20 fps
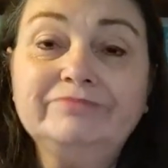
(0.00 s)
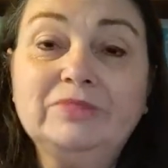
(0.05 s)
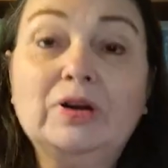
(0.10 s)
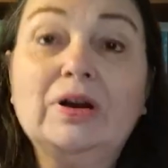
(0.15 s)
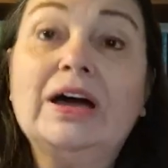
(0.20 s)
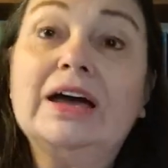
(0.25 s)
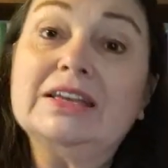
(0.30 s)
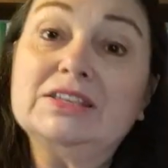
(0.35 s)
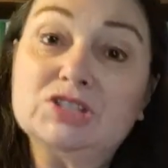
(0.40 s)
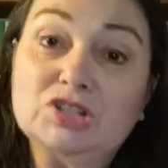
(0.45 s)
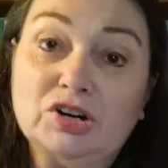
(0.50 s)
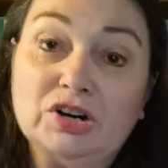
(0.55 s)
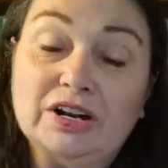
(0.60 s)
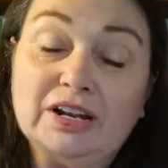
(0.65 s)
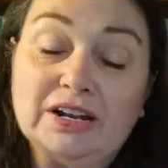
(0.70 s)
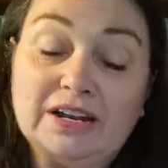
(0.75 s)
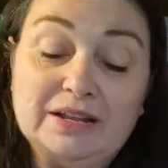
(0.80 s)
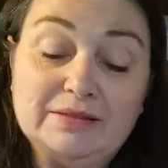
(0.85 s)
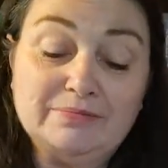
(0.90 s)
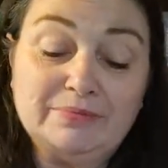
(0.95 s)
or I
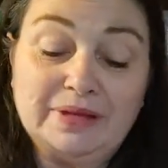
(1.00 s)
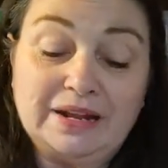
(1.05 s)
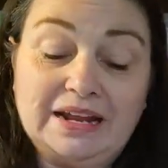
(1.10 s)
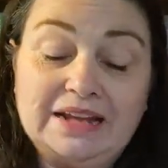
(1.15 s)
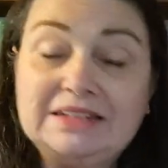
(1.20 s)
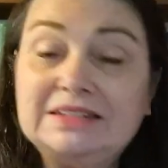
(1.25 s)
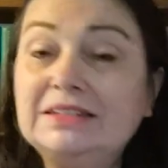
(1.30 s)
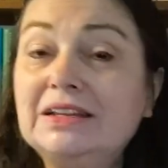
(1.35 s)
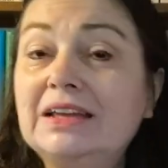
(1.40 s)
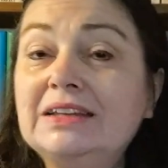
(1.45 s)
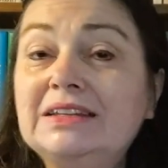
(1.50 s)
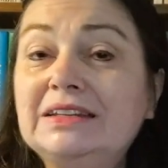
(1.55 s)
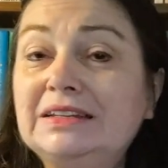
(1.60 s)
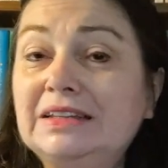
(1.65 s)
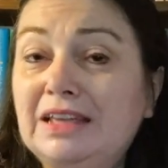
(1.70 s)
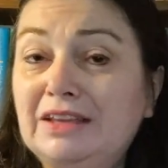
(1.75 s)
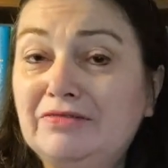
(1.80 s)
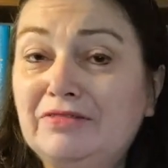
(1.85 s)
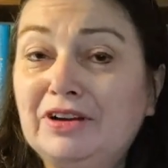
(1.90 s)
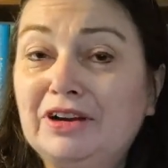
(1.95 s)
started it, but I
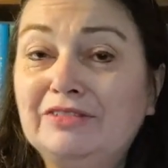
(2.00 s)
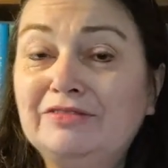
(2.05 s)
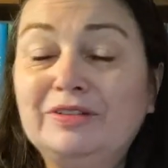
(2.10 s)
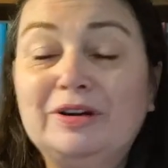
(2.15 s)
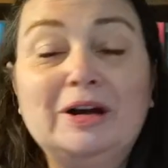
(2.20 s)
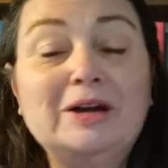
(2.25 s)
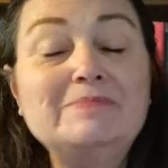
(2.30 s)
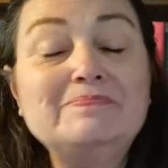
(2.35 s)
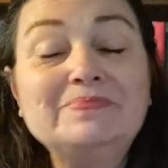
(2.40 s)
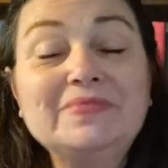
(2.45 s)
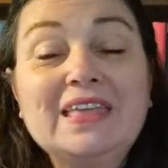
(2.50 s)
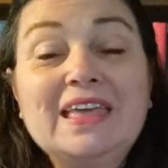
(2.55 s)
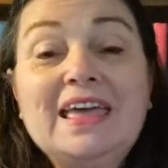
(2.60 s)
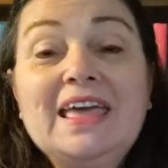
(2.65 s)
didn't get very far.